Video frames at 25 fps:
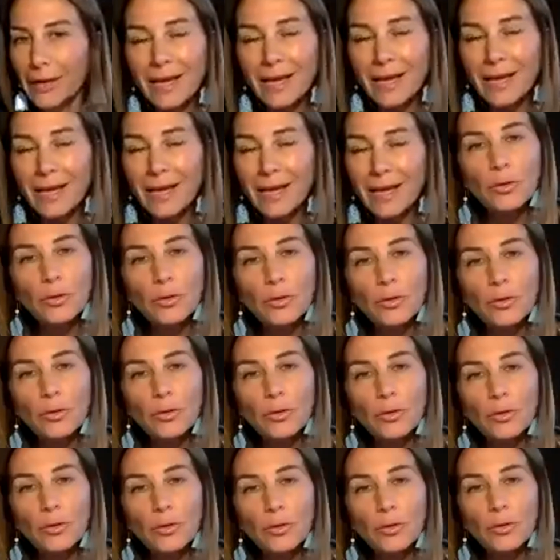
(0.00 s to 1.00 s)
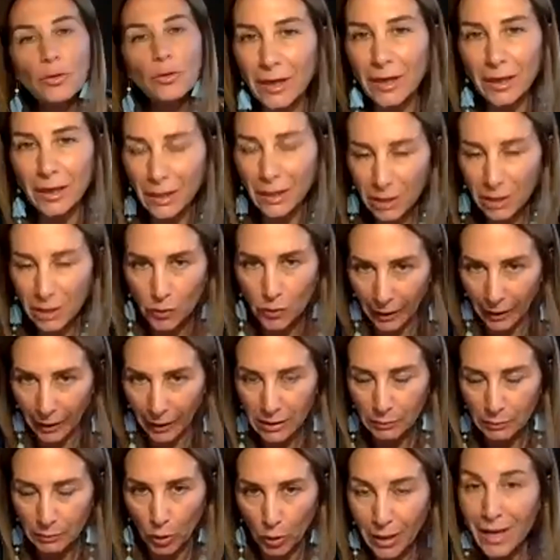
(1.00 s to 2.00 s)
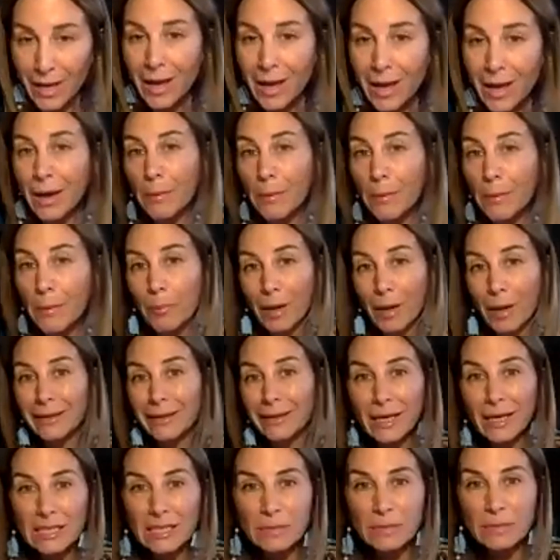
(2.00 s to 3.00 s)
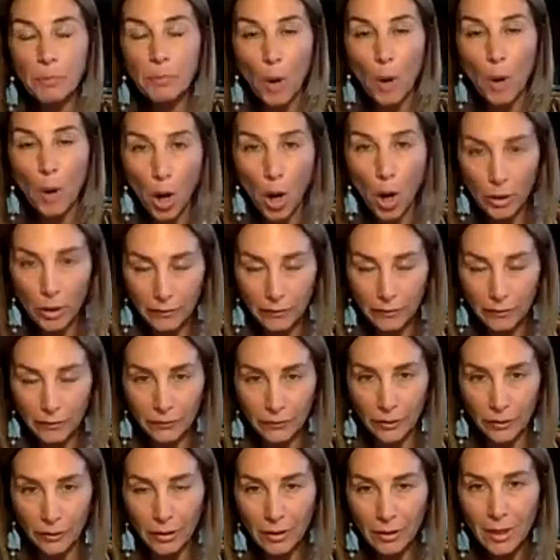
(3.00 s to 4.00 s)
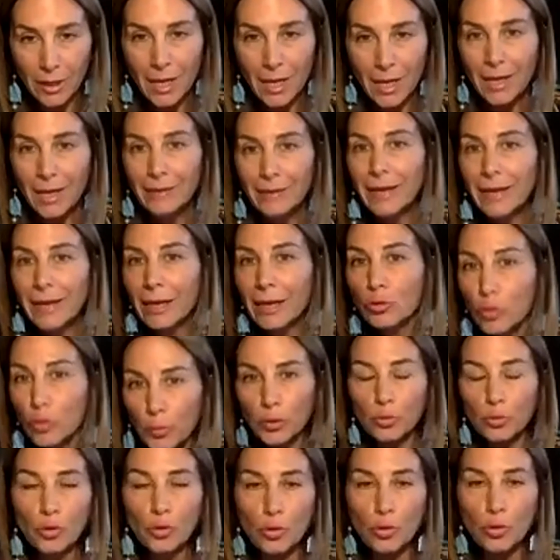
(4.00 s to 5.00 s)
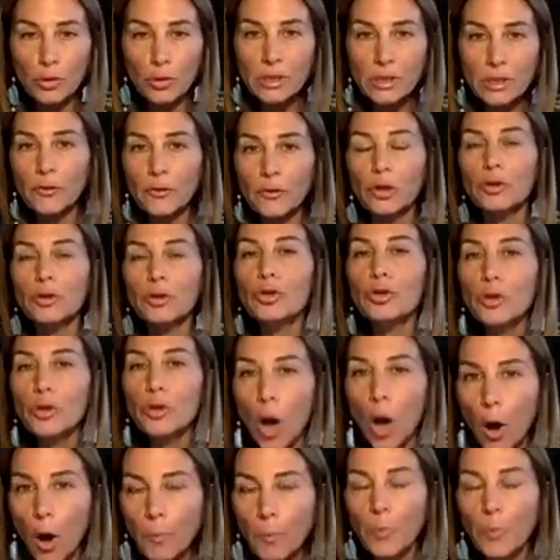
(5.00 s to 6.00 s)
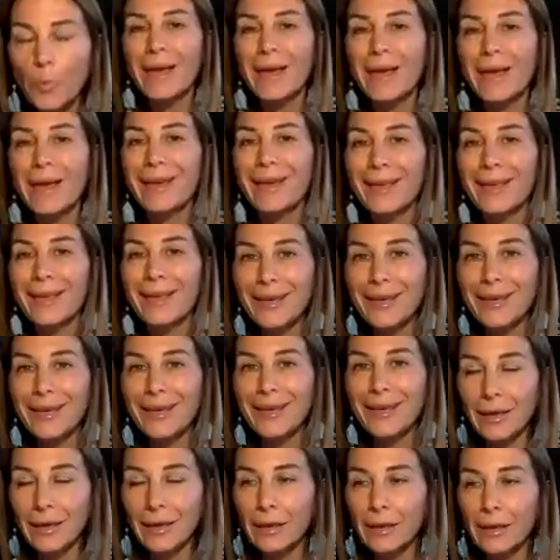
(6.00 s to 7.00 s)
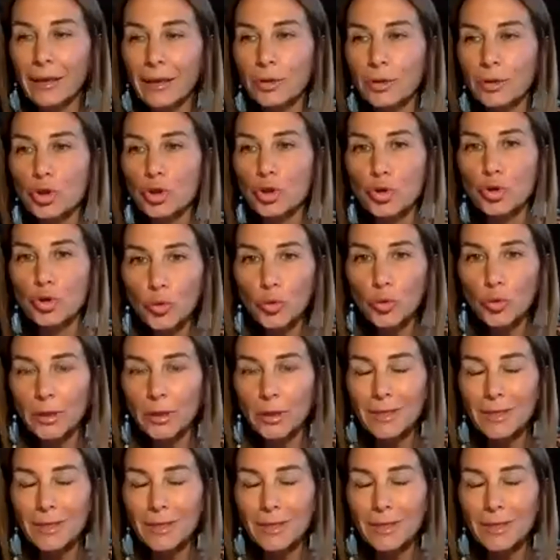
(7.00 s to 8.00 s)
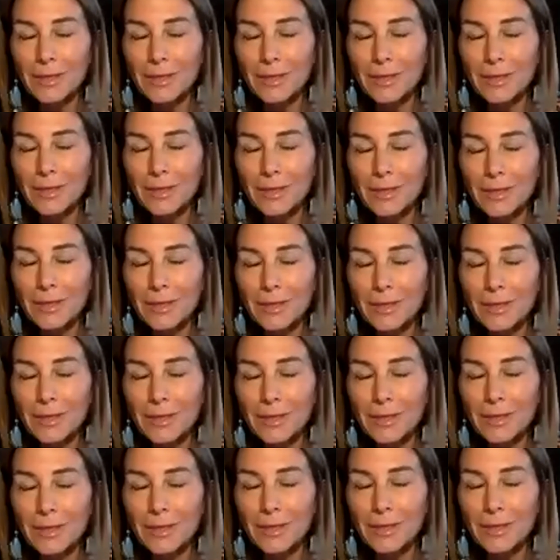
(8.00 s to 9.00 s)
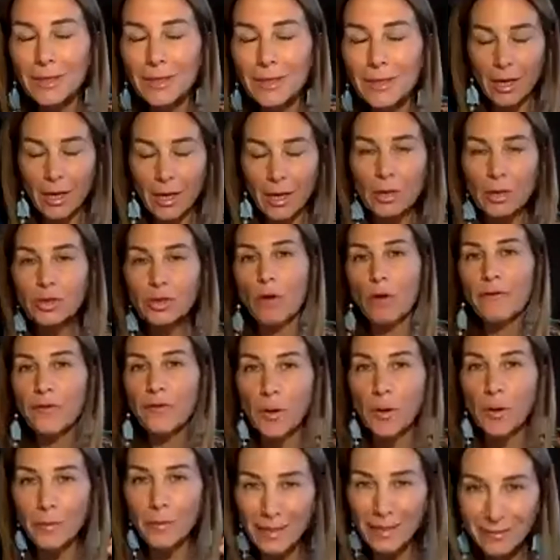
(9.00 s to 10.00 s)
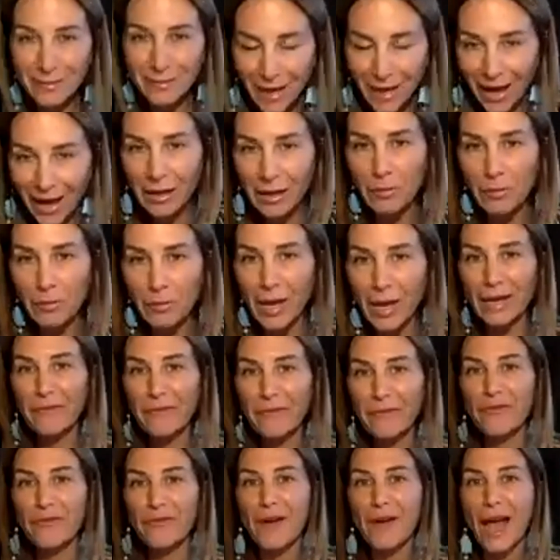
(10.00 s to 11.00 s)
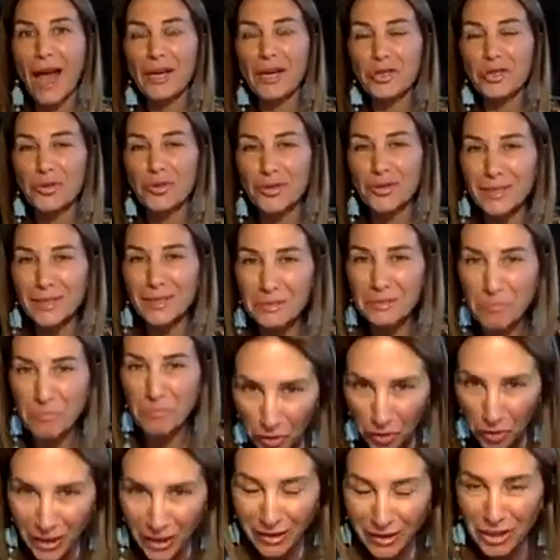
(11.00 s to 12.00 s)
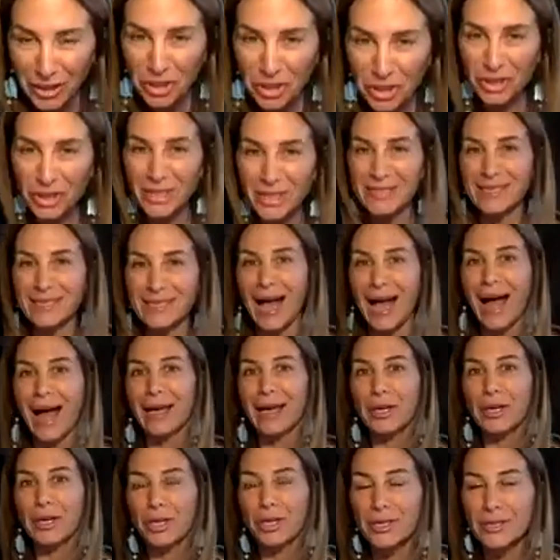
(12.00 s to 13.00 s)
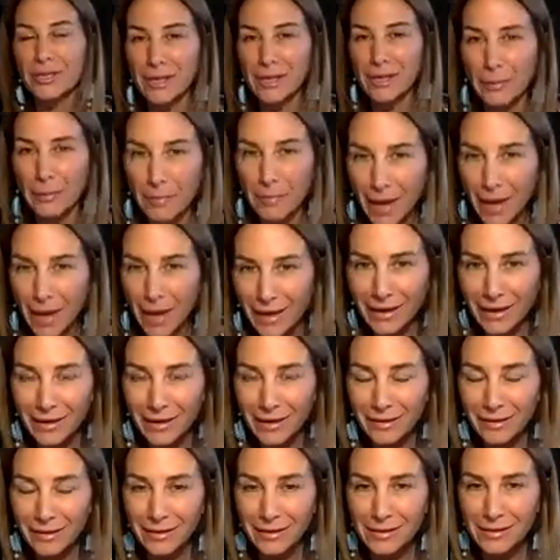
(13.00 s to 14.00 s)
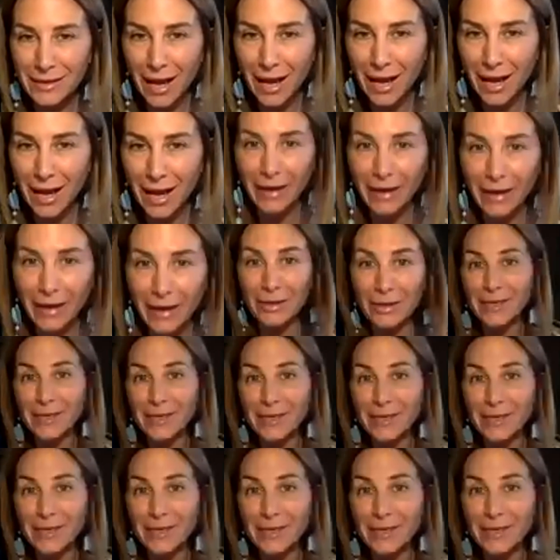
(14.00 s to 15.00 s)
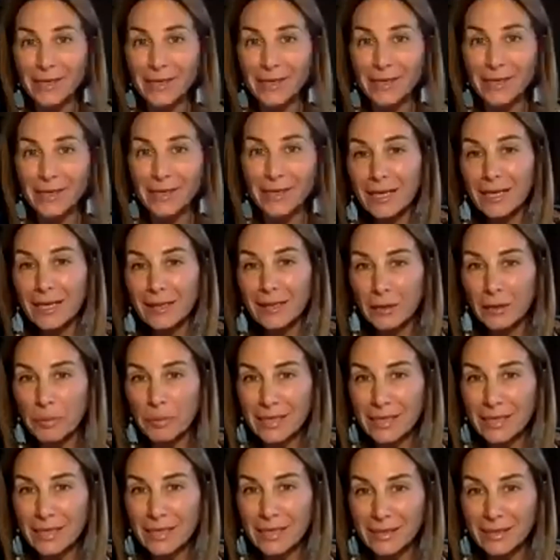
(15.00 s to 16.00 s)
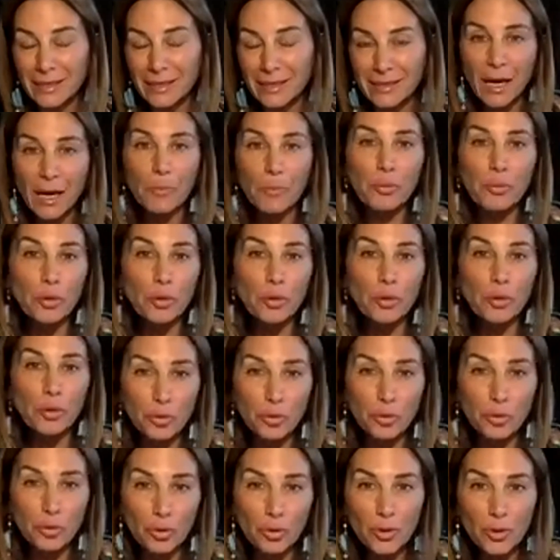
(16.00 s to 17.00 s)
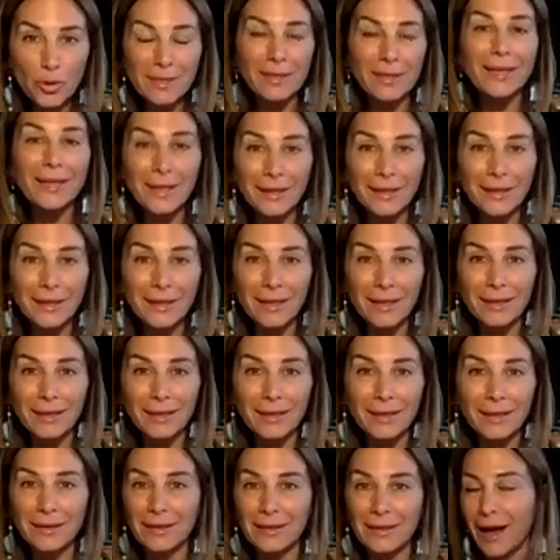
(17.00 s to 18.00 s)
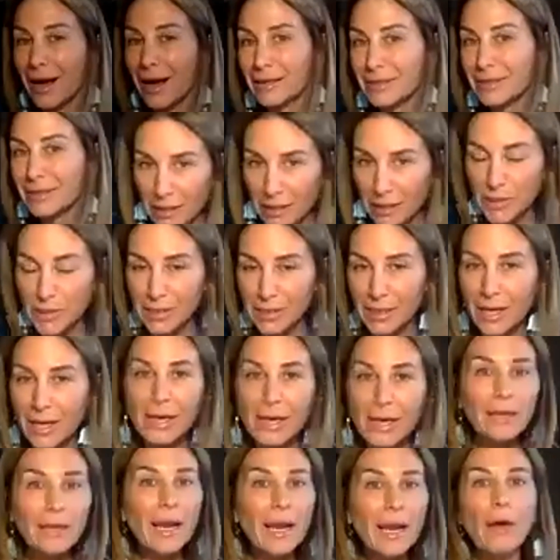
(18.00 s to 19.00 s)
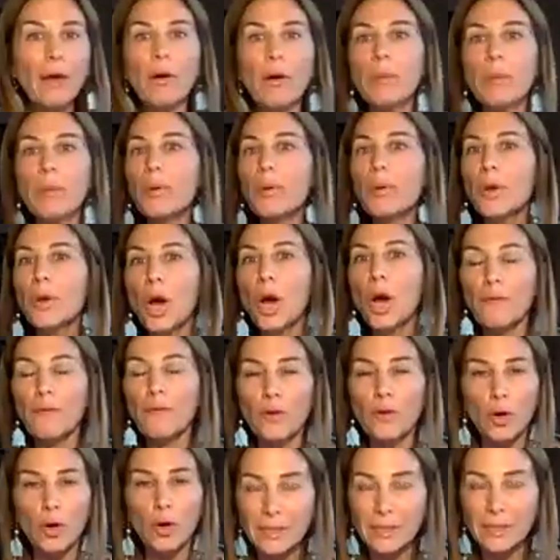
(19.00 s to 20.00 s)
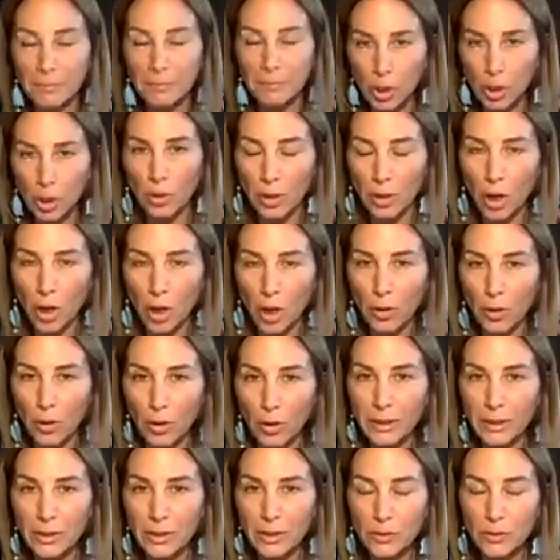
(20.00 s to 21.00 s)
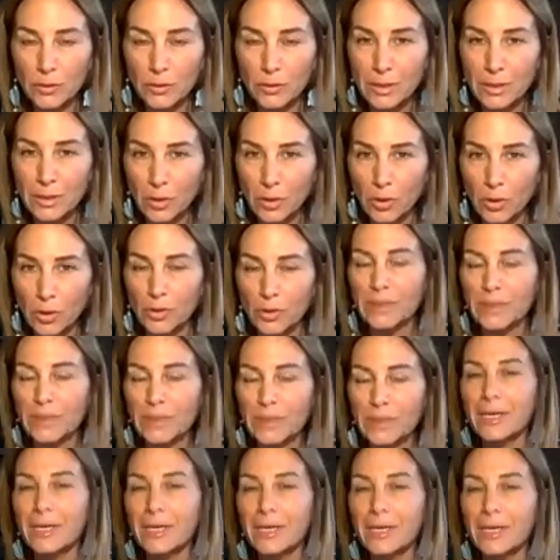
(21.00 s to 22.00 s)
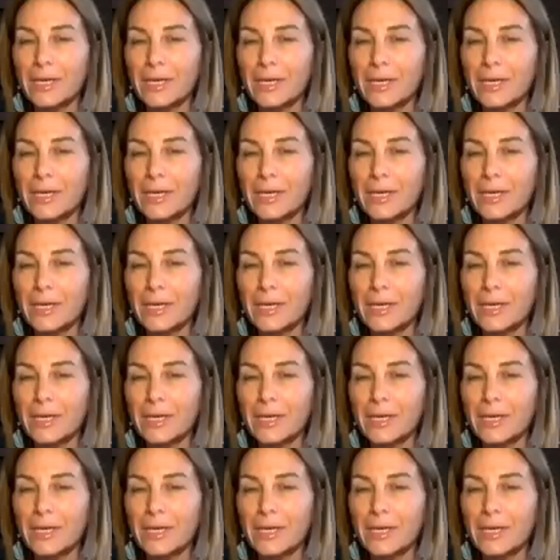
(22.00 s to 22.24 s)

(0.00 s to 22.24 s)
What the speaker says: for, they don't even need to export. But the exporter, they do produce for top jewelers internationally. some from Italian manufacturers, British designers, American designers, and I've seen their pieces produced in India at SIPS. Now, of course, I'm not going to disclose,